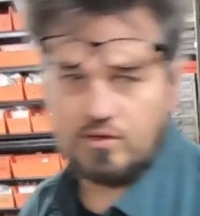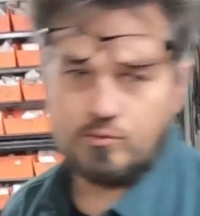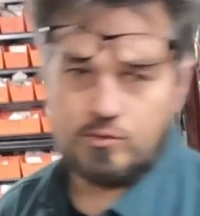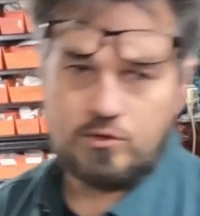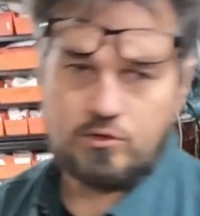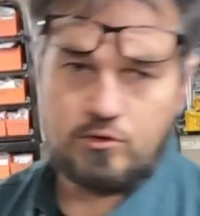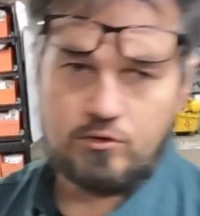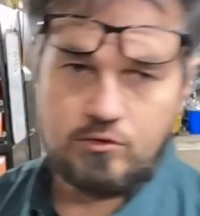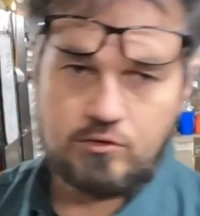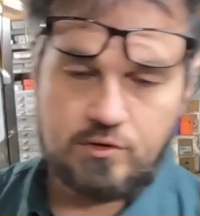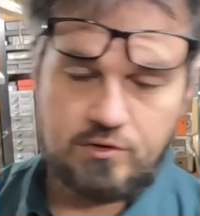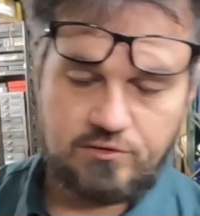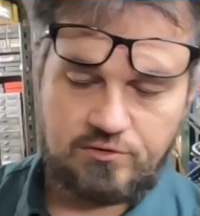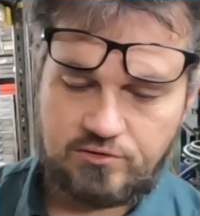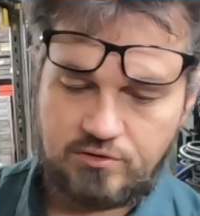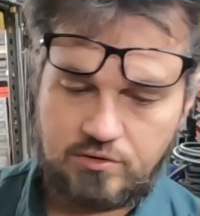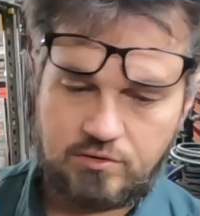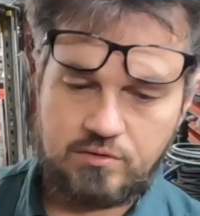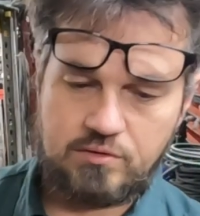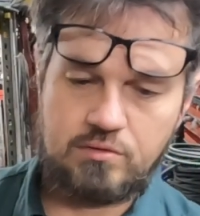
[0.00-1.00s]
thing we do
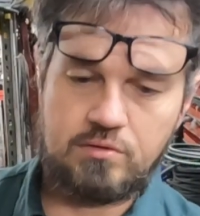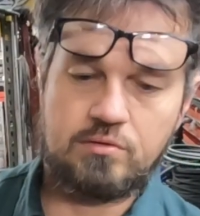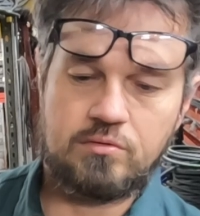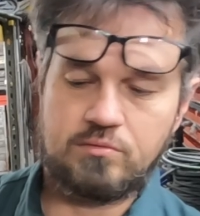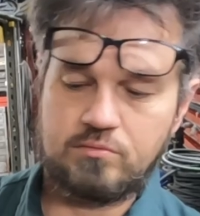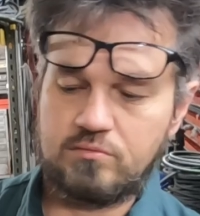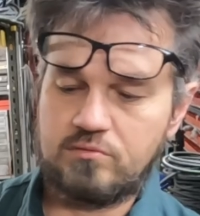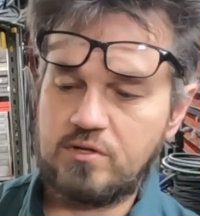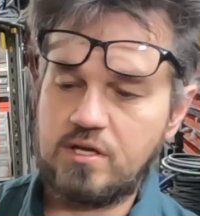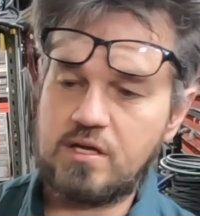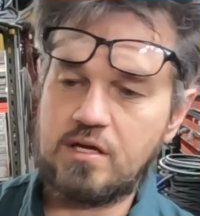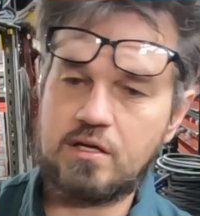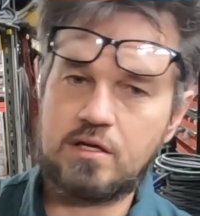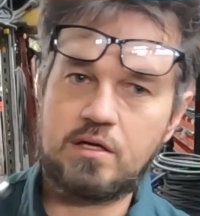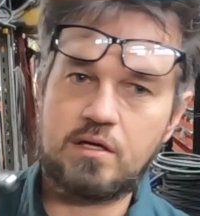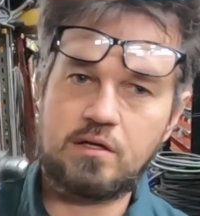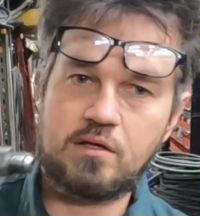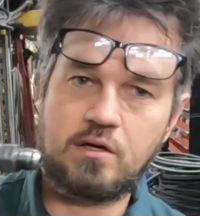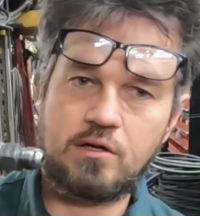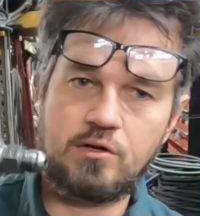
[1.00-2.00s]
is take
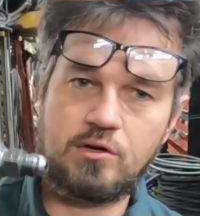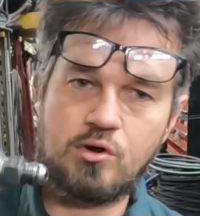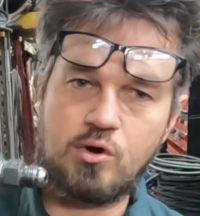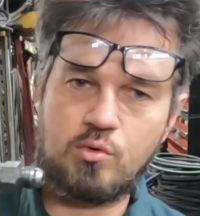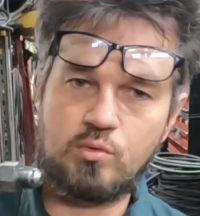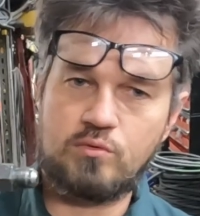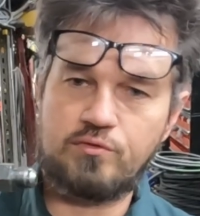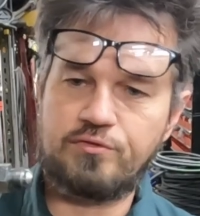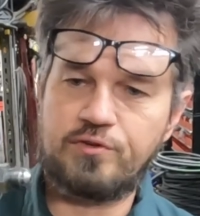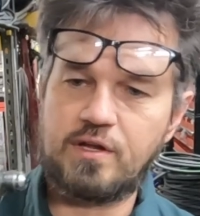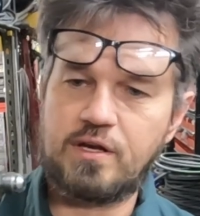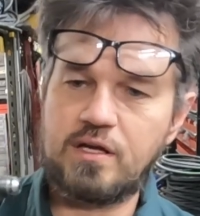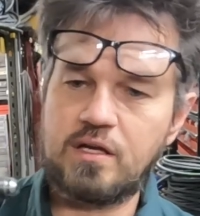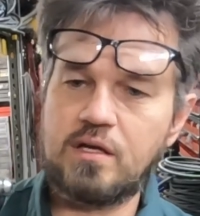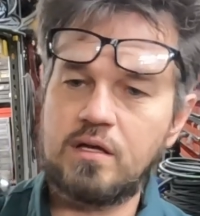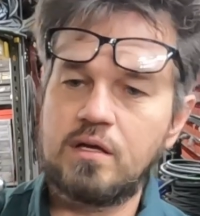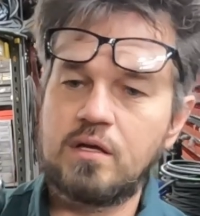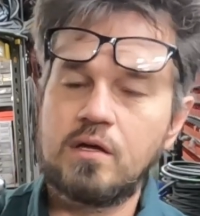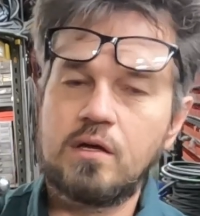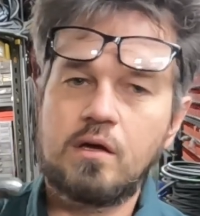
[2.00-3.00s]
a known
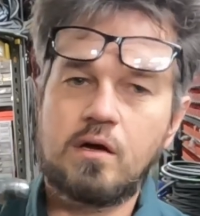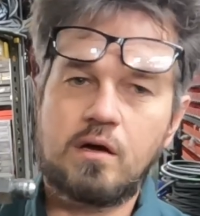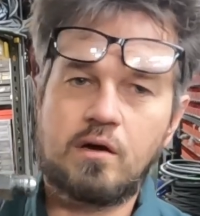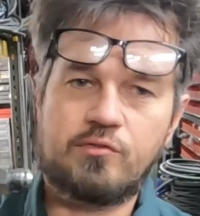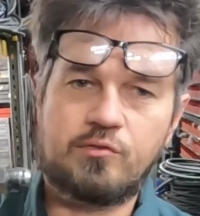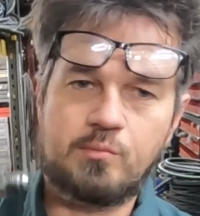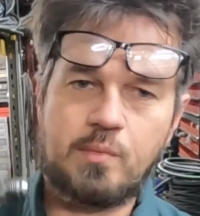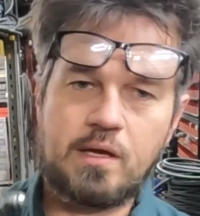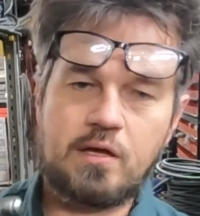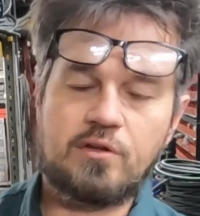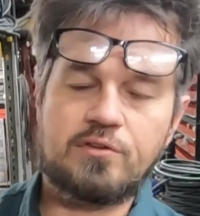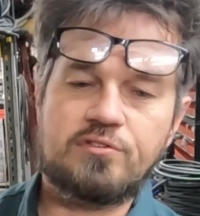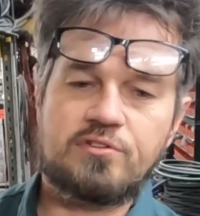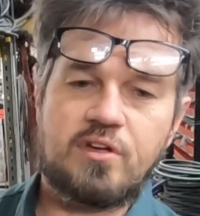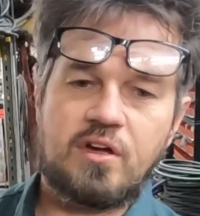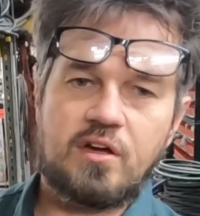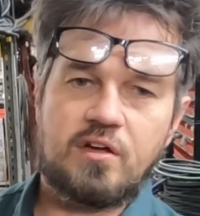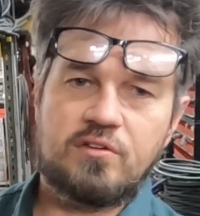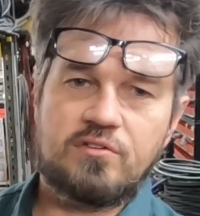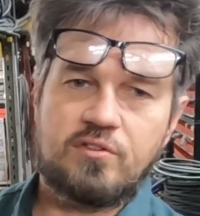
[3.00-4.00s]
fitting of a male
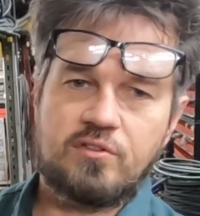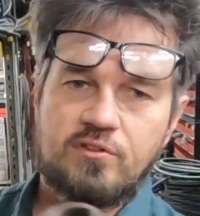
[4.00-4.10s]
size.